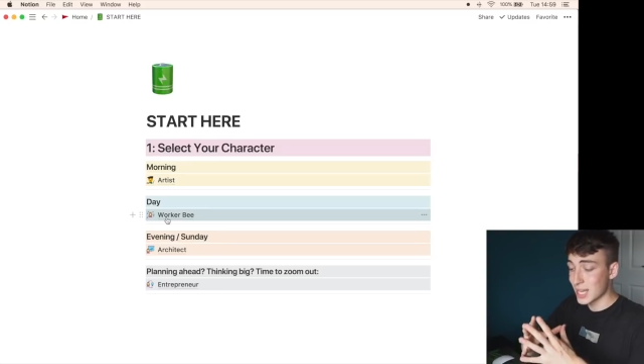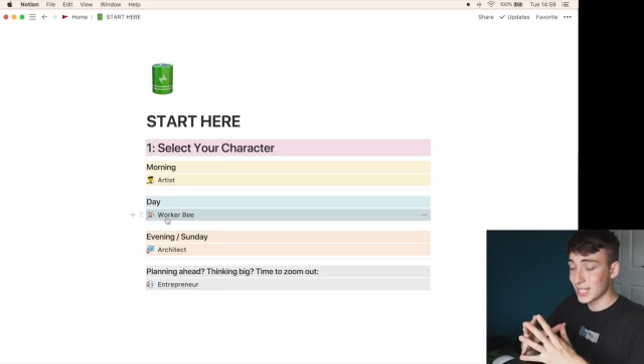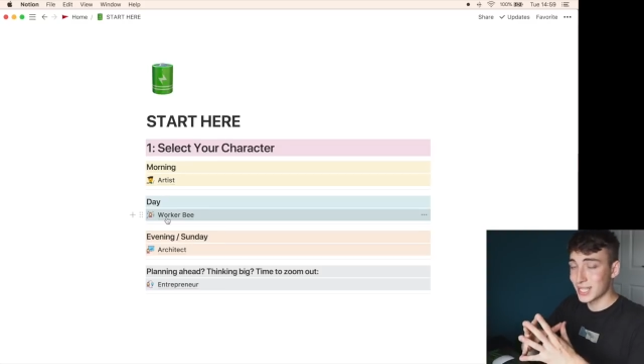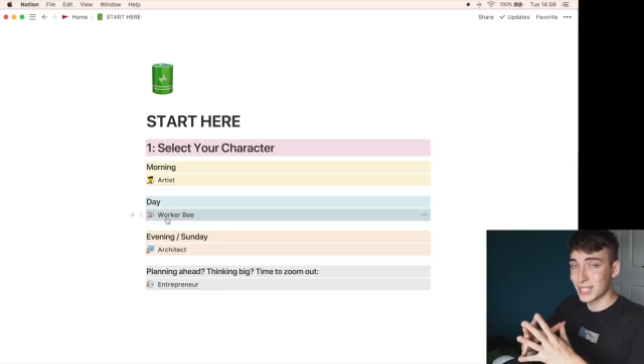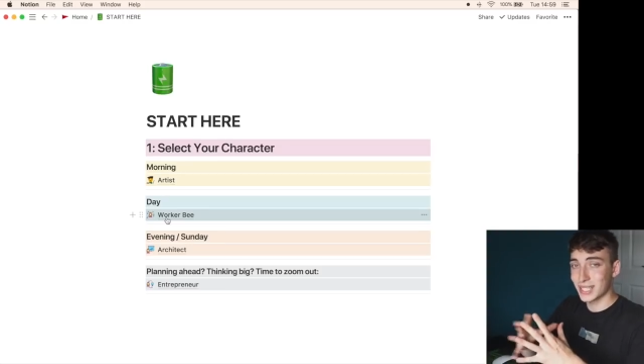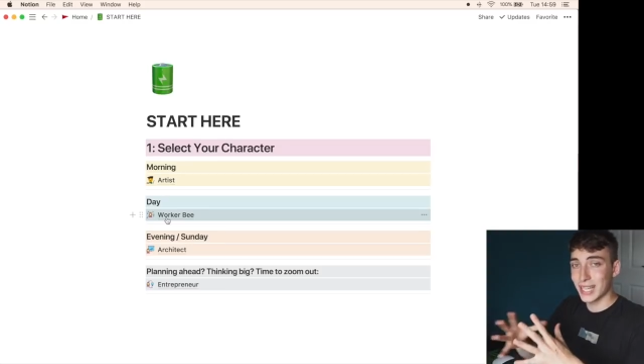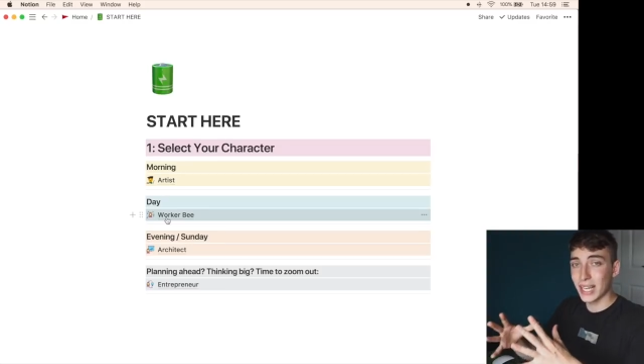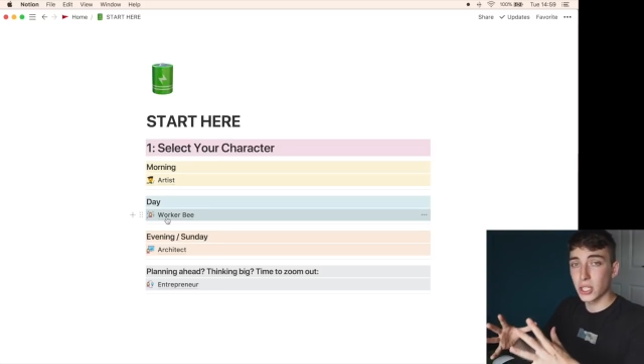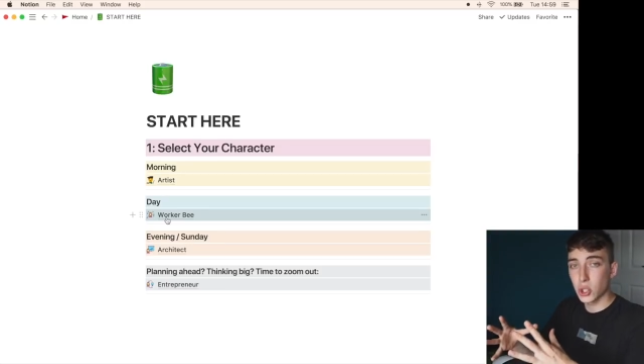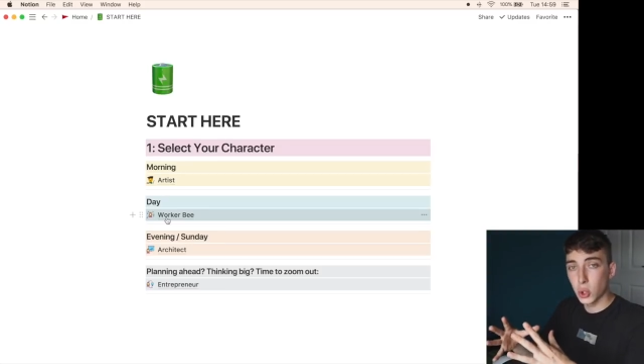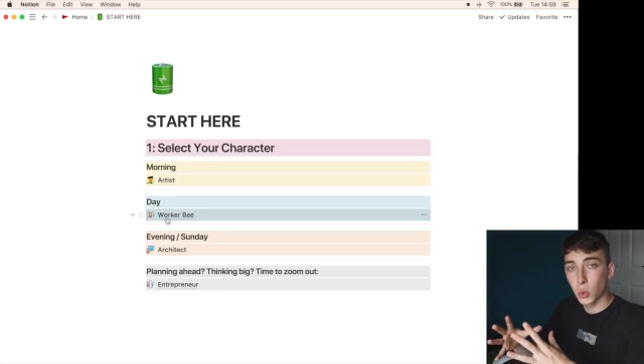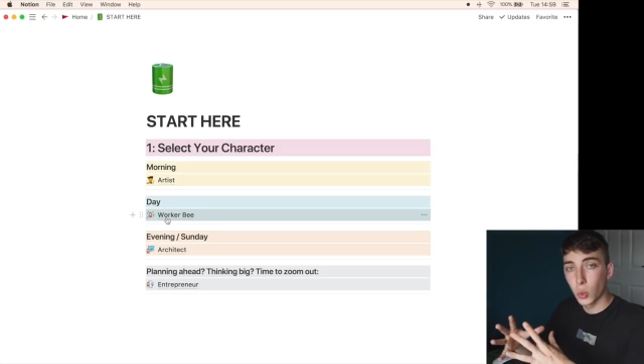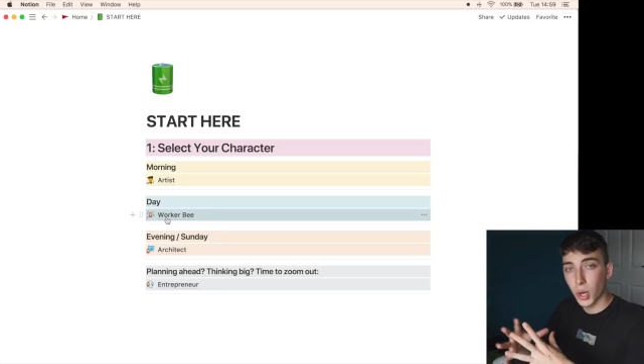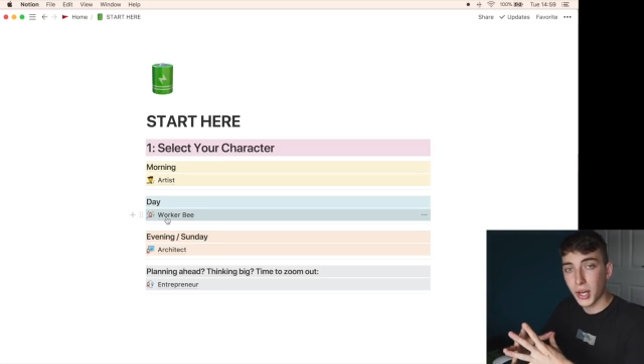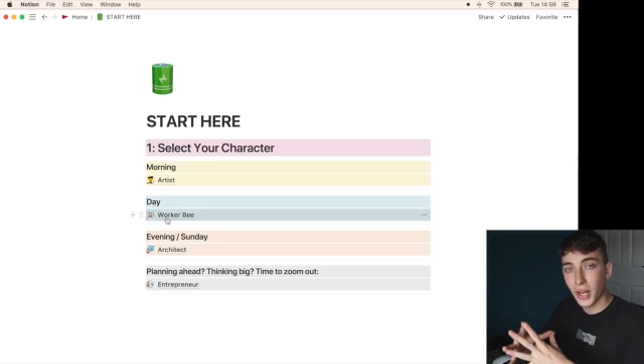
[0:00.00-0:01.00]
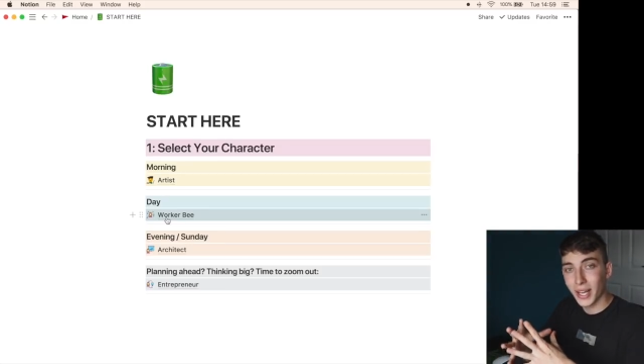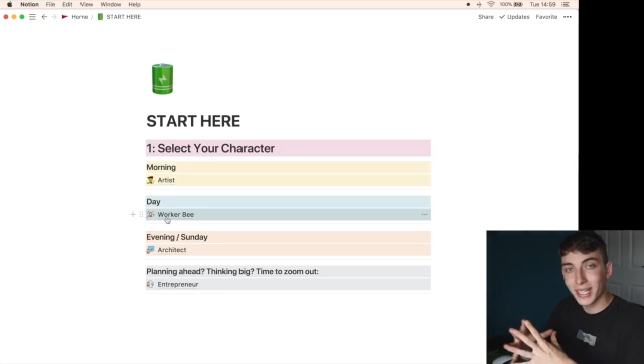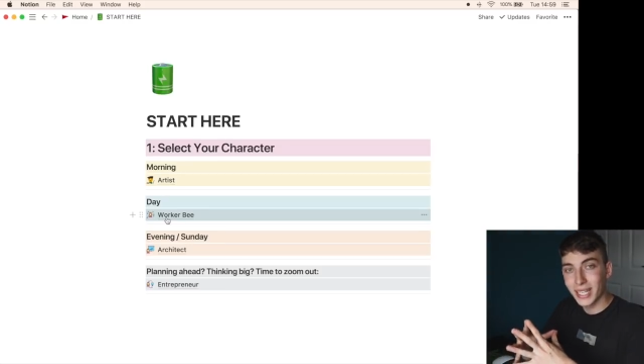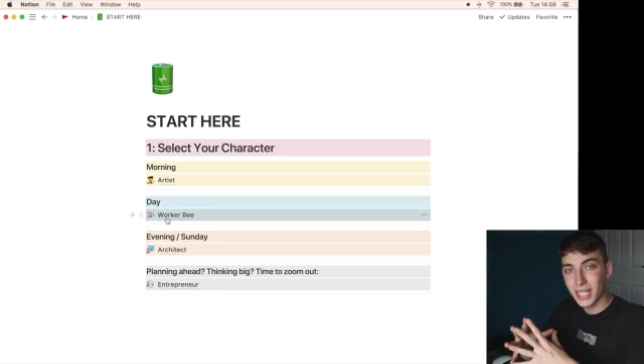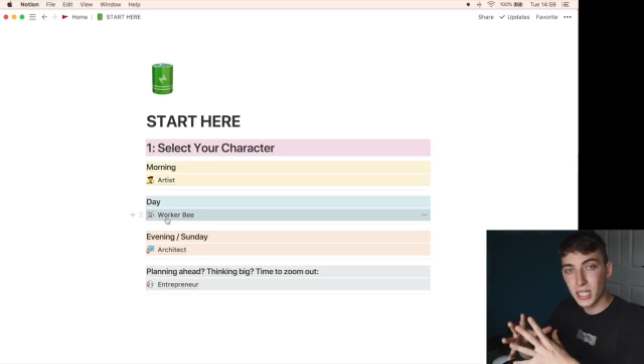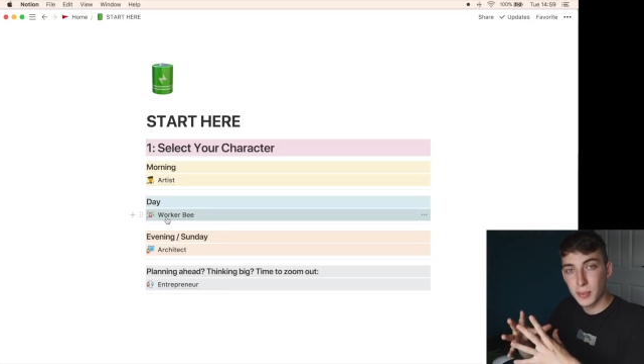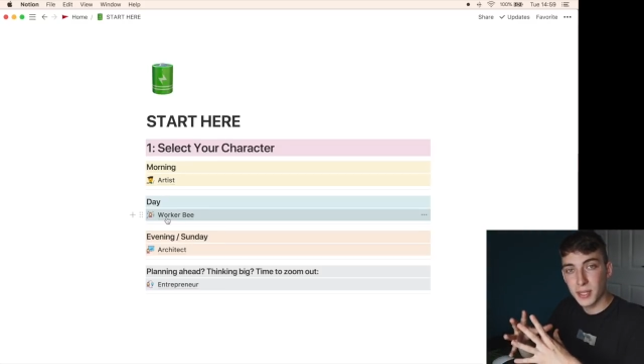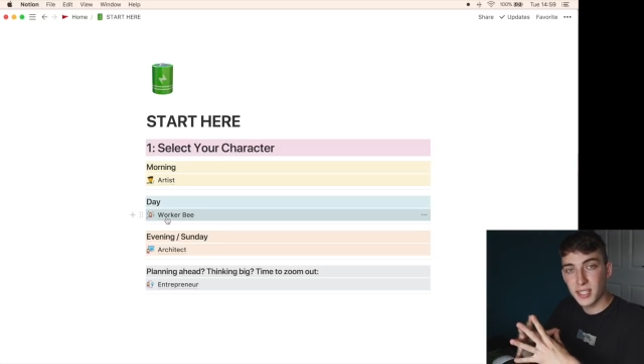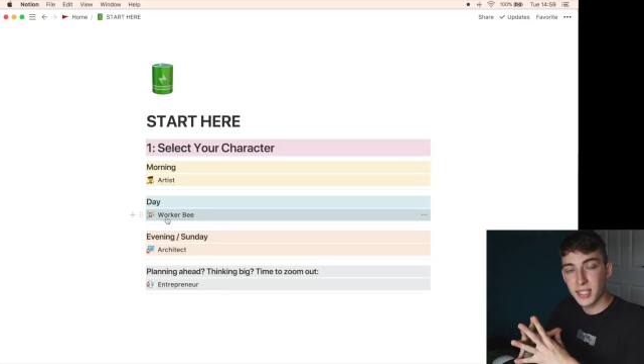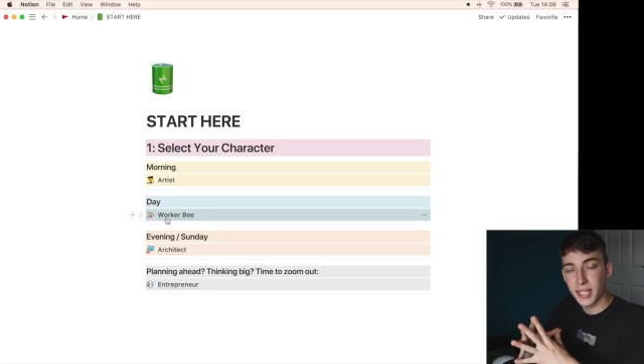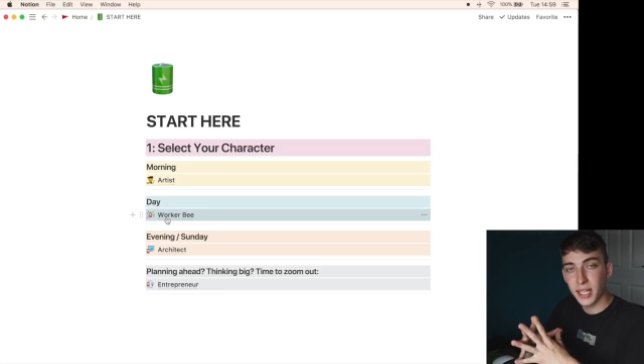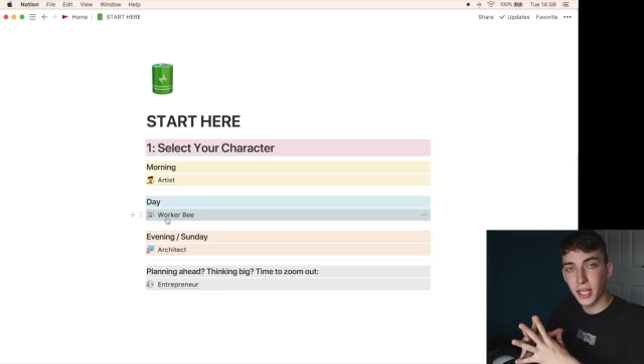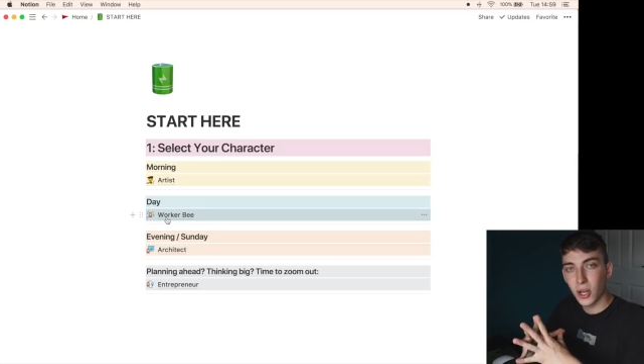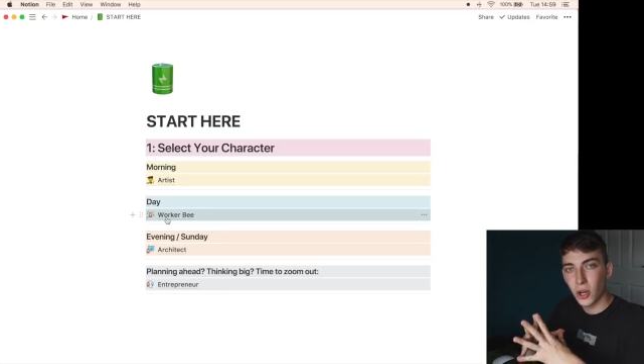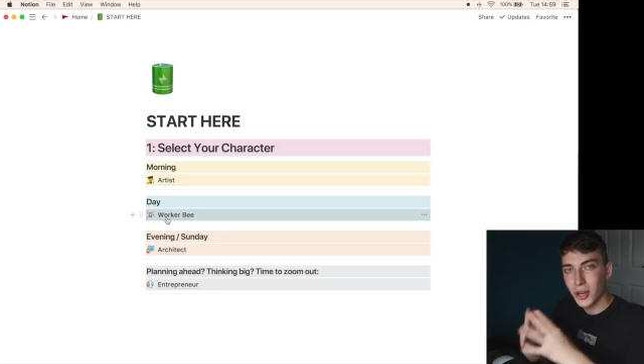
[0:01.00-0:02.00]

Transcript: stick to what I need to be sticking